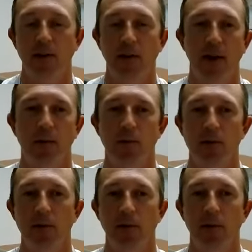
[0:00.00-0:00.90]
and it was
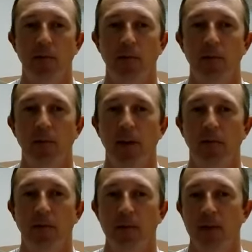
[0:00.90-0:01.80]
only
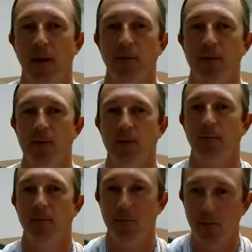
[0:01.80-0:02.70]
permitted for the septic system
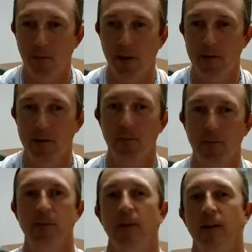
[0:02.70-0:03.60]
for 4 bedrooms,